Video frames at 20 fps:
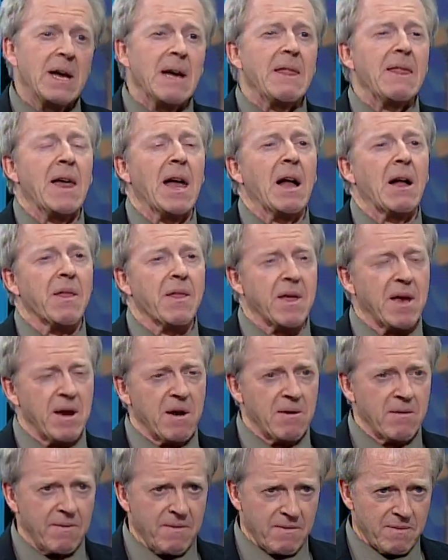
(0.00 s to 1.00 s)
the
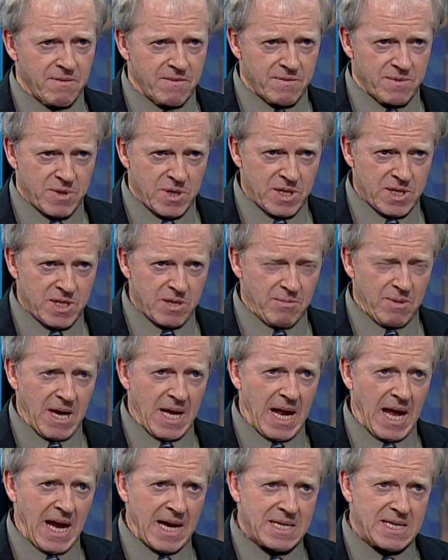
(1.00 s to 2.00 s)
healthcare system
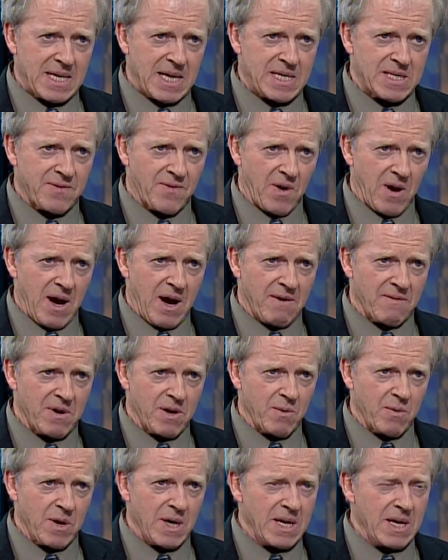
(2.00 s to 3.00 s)
had access for
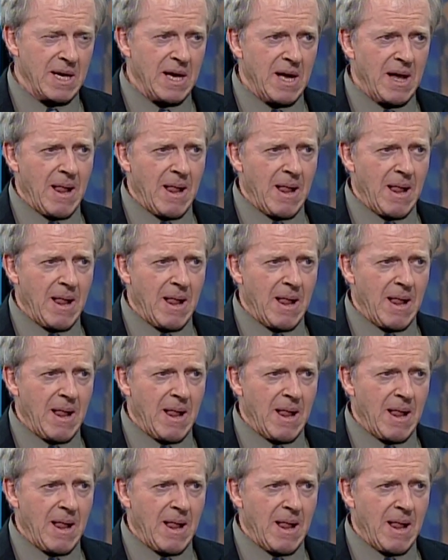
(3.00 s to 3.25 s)
everyone.